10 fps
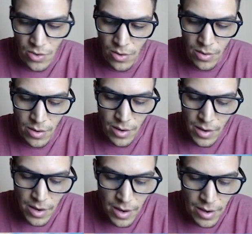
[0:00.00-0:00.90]
strong.
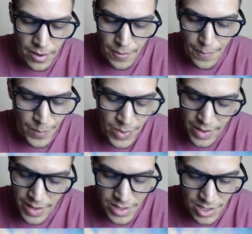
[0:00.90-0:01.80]

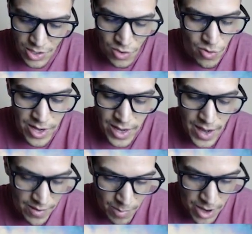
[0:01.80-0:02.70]
It's just great to
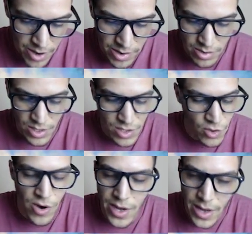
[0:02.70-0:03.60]
have barrier, it's
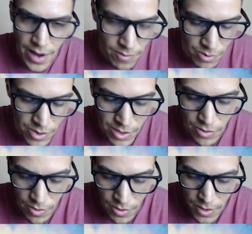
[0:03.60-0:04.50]
great to have
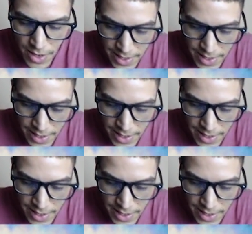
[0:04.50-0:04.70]
critical,